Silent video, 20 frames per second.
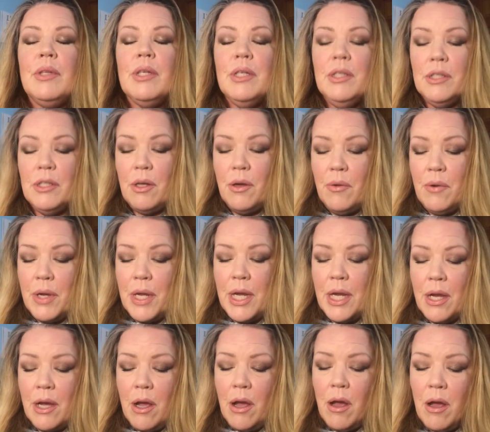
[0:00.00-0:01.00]
So
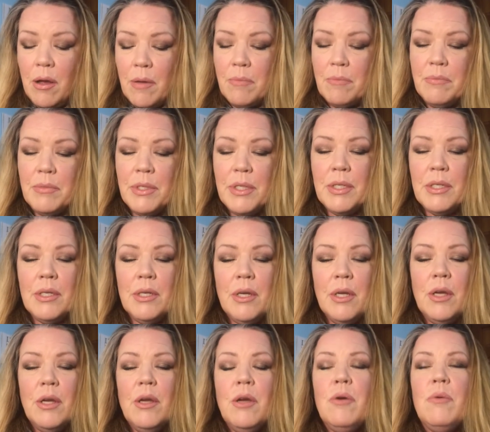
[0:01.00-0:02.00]
it comes
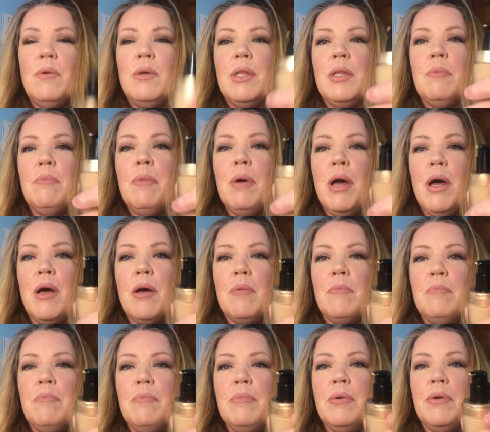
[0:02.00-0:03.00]
with a
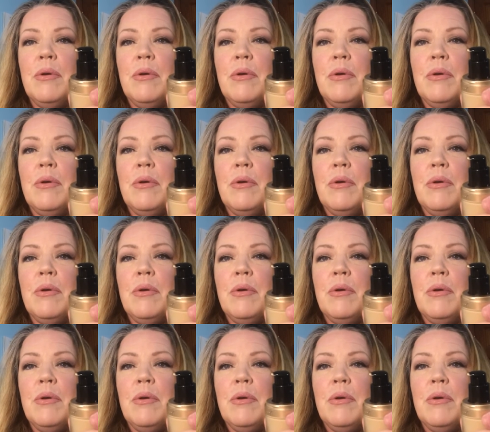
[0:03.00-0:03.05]
pump,